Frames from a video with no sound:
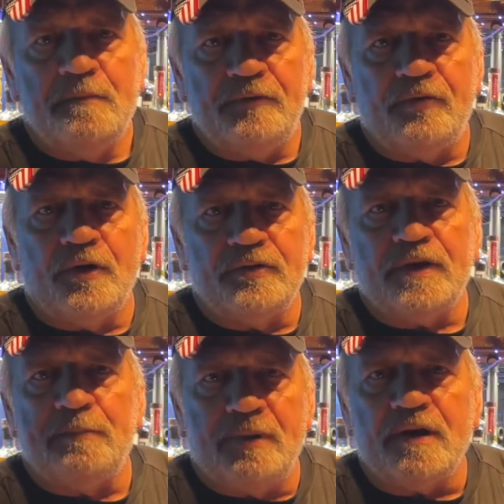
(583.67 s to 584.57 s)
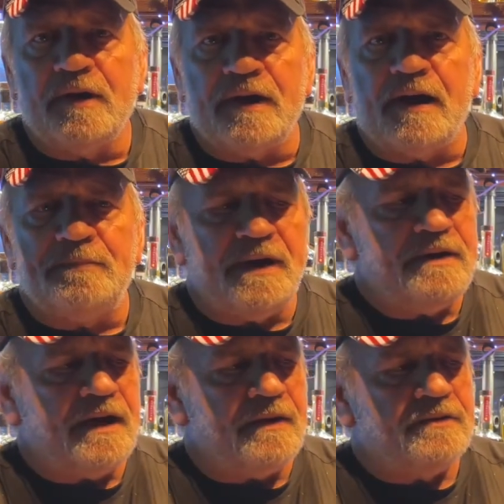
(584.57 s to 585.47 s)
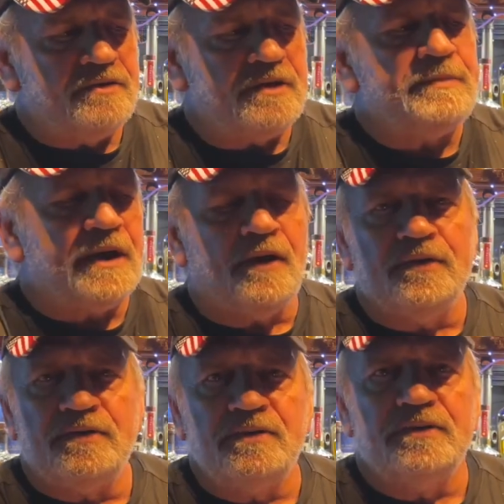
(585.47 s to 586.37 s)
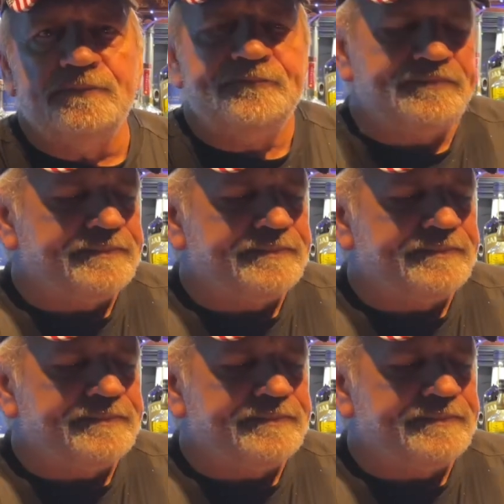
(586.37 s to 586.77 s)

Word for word: before it gets bottled up and then shipped out to